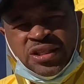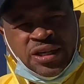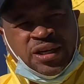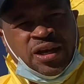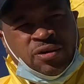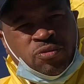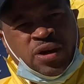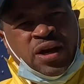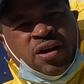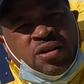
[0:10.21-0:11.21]
and we're
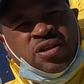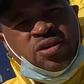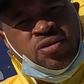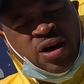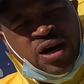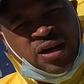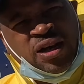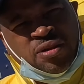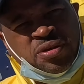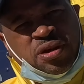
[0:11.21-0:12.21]
here to give them
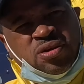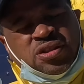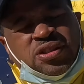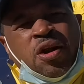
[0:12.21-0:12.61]
solutions to their